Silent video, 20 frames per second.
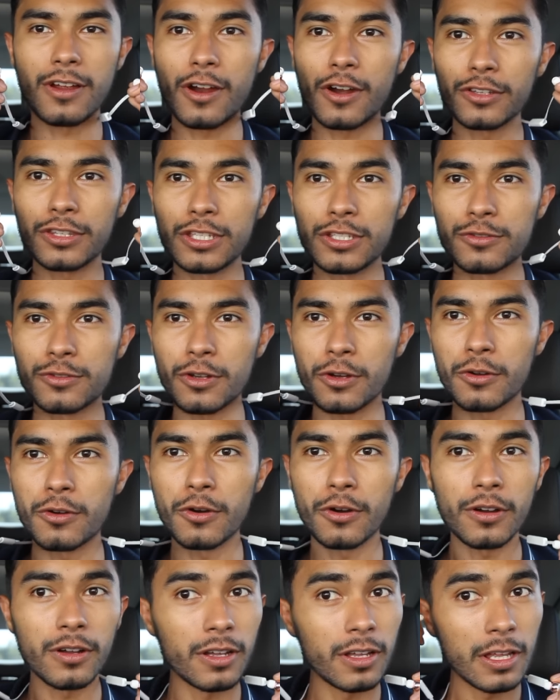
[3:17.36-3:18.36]
Aren't these so
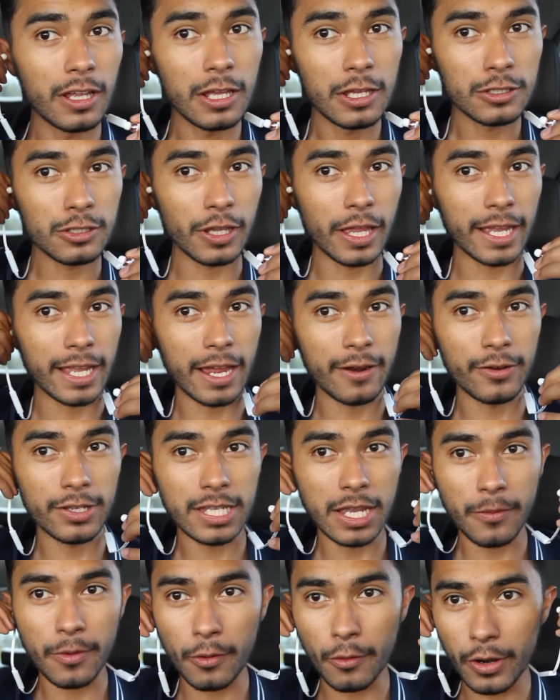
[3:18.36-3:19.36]
cool? So like every
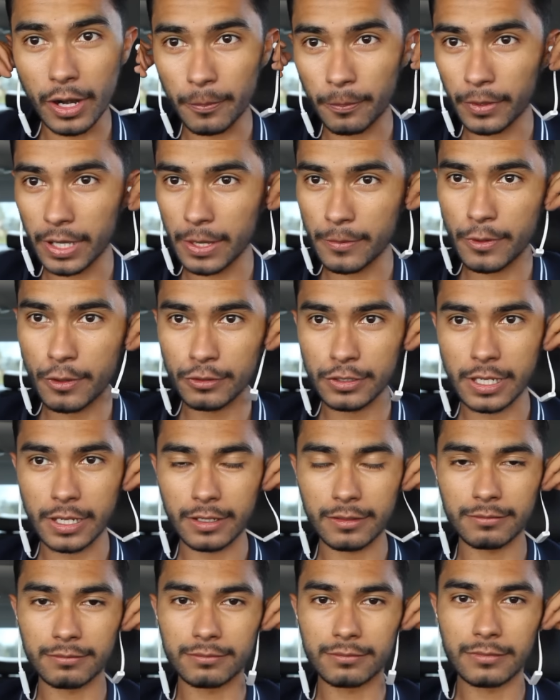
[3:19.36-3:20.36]
time I want to play music,
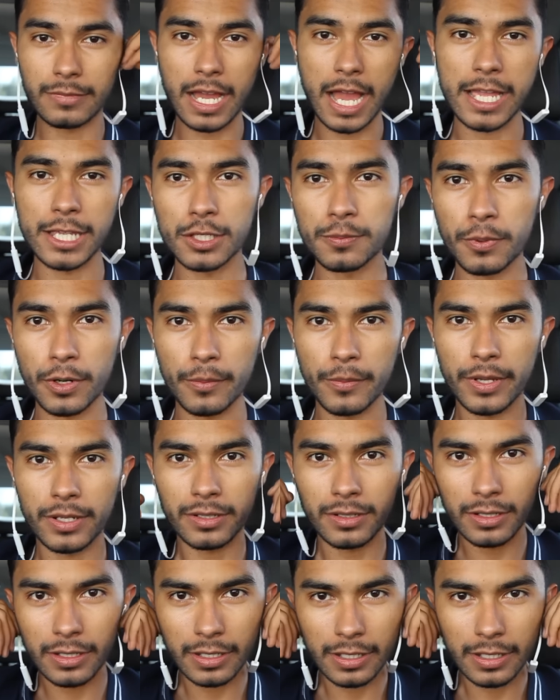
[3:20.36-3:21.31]
I just put them in.